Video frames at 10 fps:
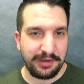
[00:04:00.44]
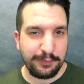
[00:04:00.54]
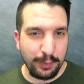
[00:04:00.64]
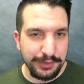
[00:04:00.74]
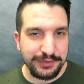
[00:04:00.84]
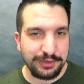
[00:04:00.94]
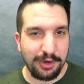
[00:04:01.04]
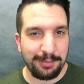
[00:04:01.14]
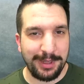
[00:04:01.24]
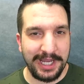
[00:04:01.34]
if we want to
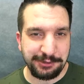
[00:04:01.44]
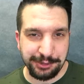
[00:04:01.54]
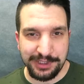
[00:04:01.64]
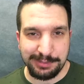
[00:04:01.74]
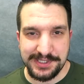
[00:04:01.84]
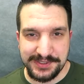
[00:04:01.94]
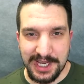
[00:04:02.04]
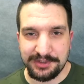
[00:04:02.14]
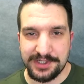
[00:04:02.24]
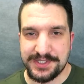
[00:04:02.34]
come back to double
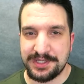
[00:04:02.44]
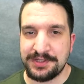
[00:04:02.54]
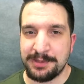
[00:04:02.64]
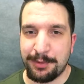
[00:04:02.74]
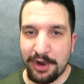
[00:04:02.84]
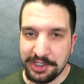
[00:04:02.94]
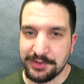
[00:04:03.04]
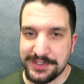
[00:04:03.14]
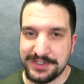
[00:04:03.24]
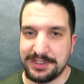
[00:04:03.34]
standards and
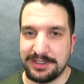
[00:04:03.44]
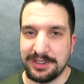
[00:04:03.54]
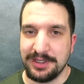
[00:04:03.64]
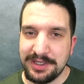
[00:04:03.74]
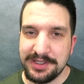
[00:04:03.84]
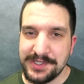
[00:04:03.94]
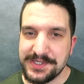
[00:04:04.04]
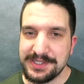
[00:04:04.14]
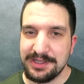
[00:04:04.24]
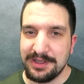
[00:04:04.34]
hypocrisy,
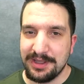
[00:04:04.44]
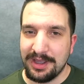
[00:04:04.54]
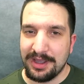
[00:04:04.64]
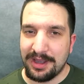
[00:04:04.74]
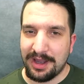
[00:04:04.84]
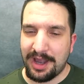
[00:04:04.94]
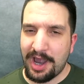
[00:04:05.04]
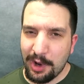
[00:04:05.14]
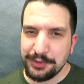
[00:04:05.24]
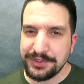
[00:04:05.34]
is
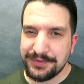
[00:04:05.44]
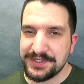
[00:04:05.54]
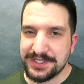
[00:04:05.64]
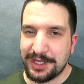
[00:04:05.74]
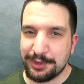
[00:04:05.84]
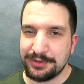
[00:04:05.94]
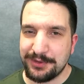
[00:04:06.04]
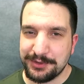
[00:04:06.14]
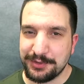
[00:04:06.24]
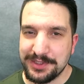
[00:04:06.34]
how did this guy
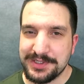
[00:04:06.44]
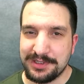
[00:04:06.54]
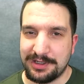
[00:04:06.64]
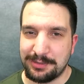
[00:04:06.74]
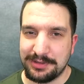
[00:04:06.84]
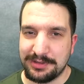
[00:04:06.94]
convert to Islam?